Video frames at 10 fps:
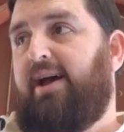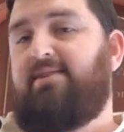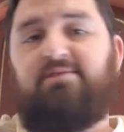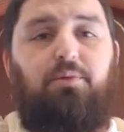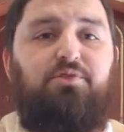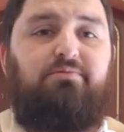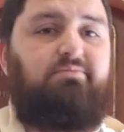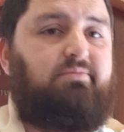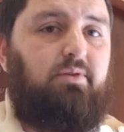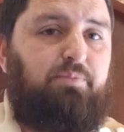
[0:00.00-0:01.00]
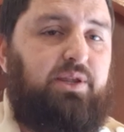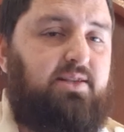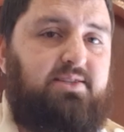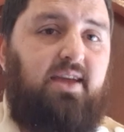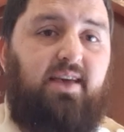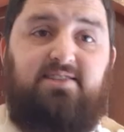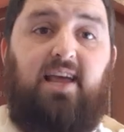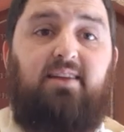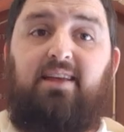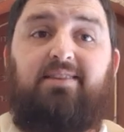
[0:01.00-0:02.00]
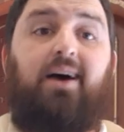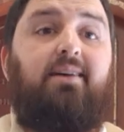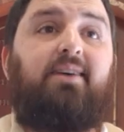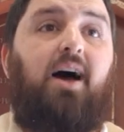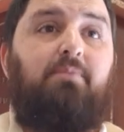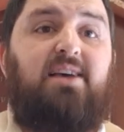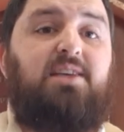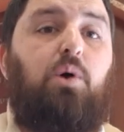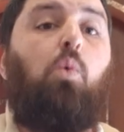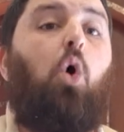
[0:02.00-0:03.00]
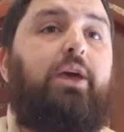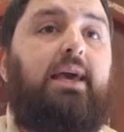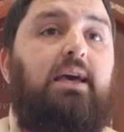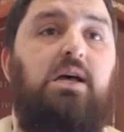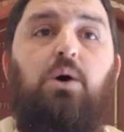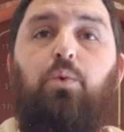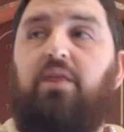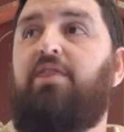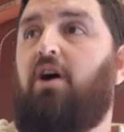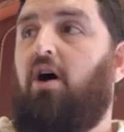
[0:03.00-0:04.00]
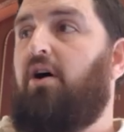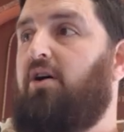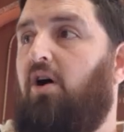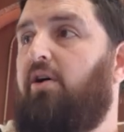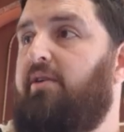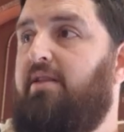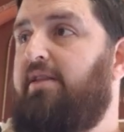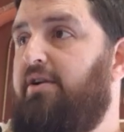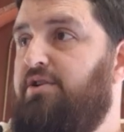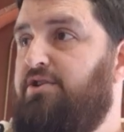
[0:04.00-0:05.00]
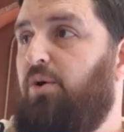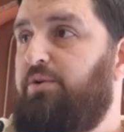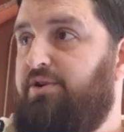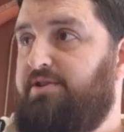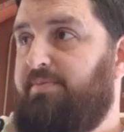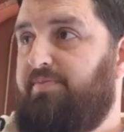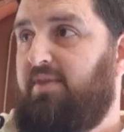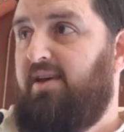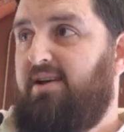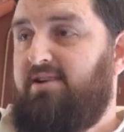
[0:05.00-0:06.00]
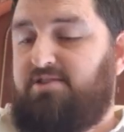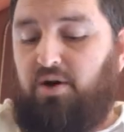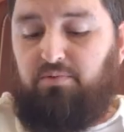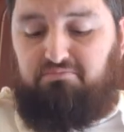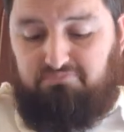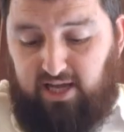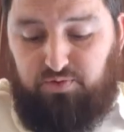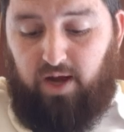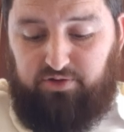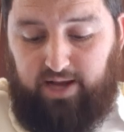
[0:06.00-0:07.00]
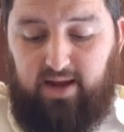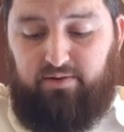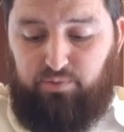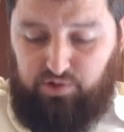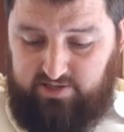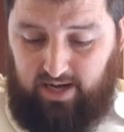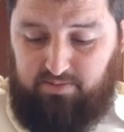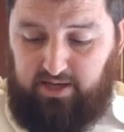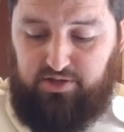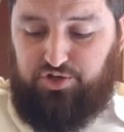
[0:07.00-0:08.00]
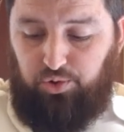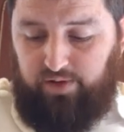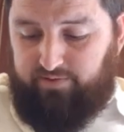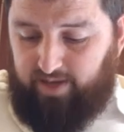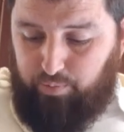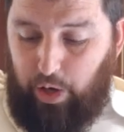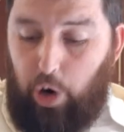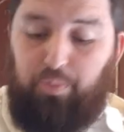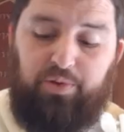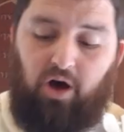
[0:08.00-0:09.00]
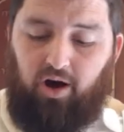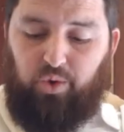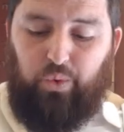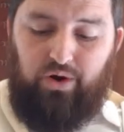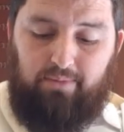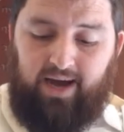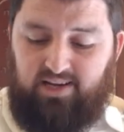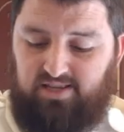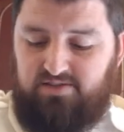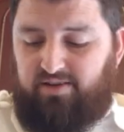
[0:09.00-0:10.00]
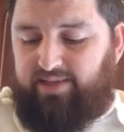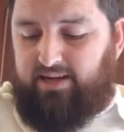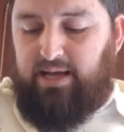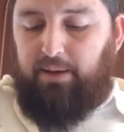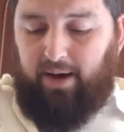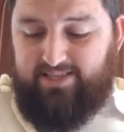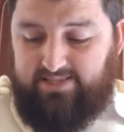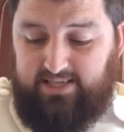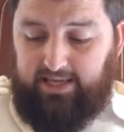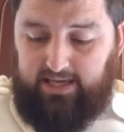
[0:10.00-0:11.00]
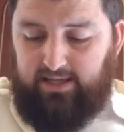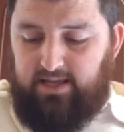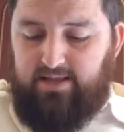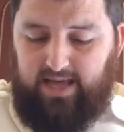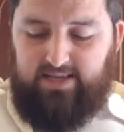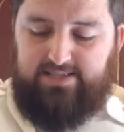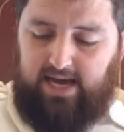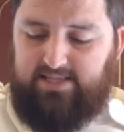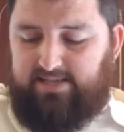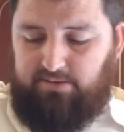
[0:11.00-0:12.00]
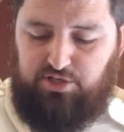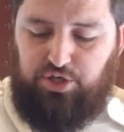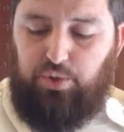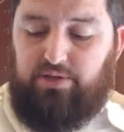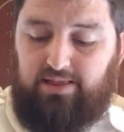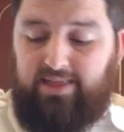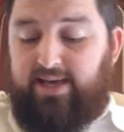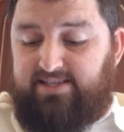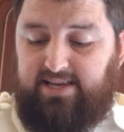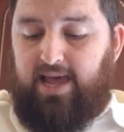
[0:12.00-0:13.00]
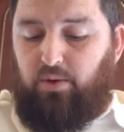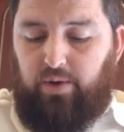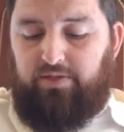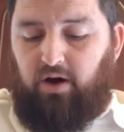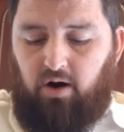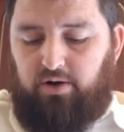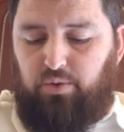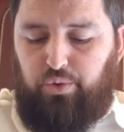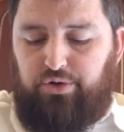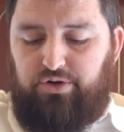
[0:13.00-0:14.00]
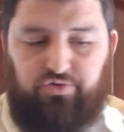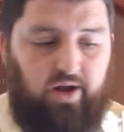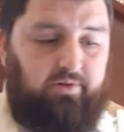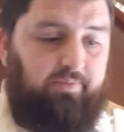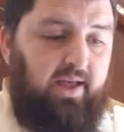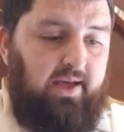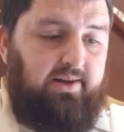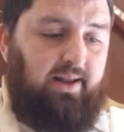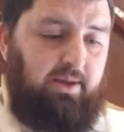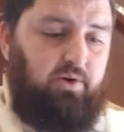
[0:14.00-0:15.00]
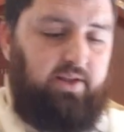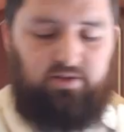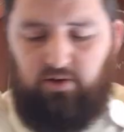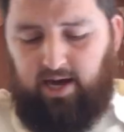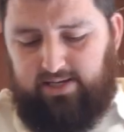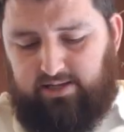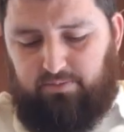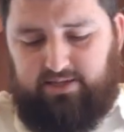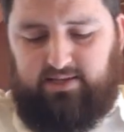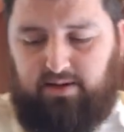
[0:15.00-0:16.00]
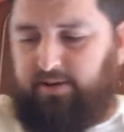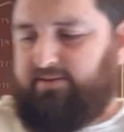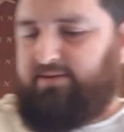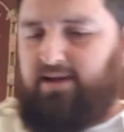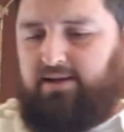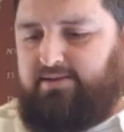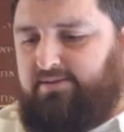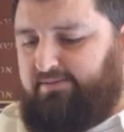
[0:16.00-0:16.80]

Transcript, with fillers: And some opinions say they sang the entire time as they were walking with the ark on their shoulders. So that's why today we do the same thing in the shul. Every time we open the ark, we remind ourselves of that by singing that exact same tune that they sang when the ark would travel. Now, let me read to you guys a little bit here about uh,